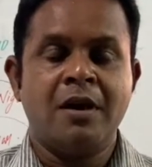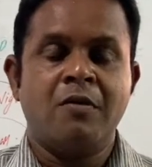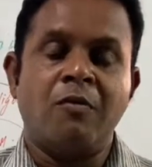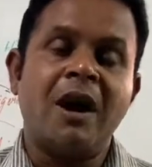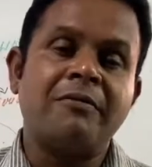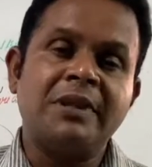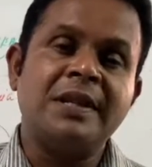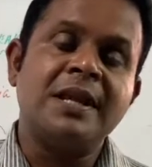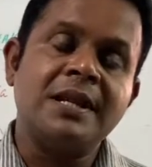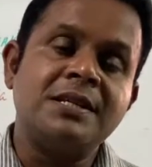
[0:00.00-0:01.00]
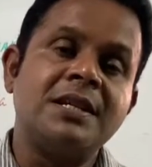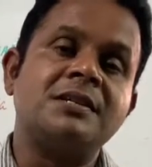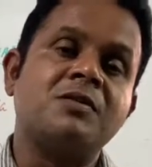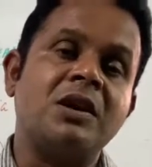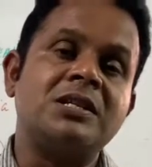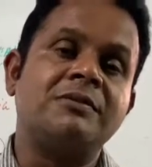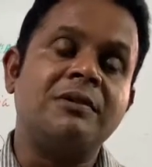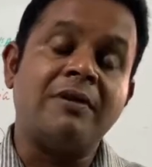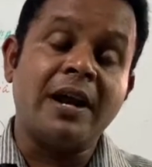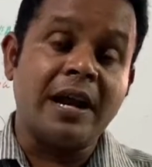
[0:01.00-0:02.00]
War within the region is called
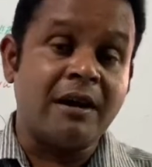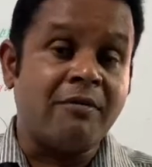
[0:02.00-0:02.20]
civil war.